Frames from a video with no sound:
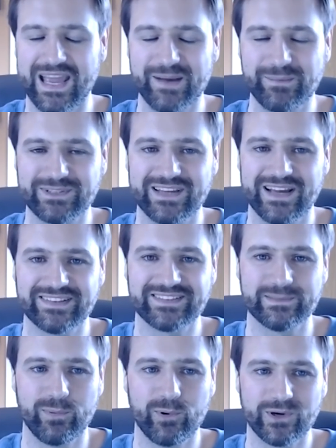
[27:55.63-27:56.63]
Amazon
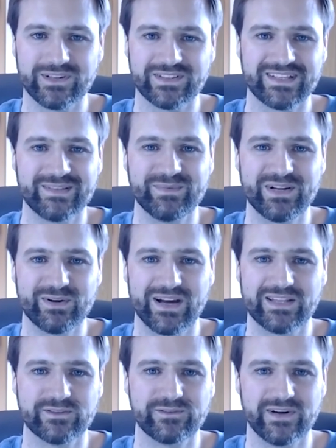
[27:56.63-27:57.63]
support can be
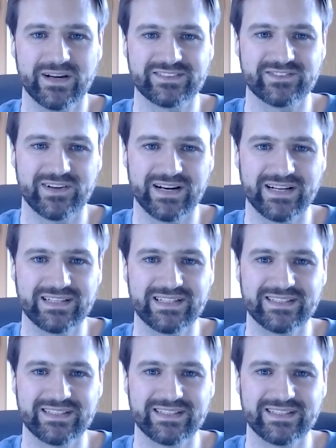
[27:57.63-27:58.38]
rather frustrating